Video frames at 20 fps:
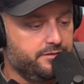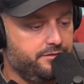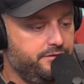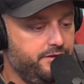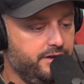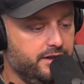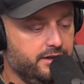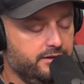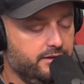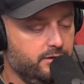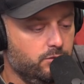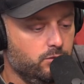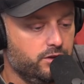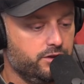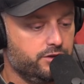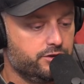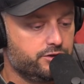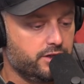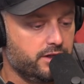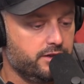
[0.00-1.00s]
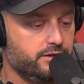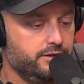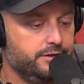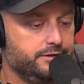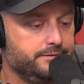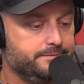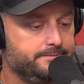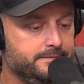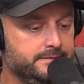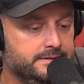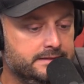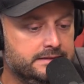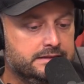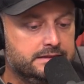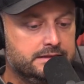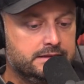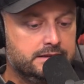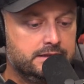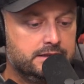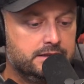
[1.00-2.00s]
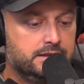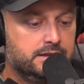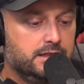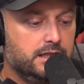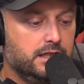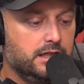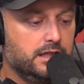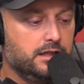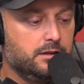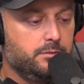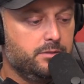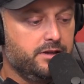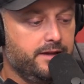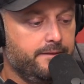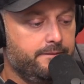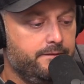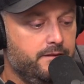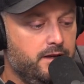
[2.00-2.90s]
fit in what you're trying to do. But yeah,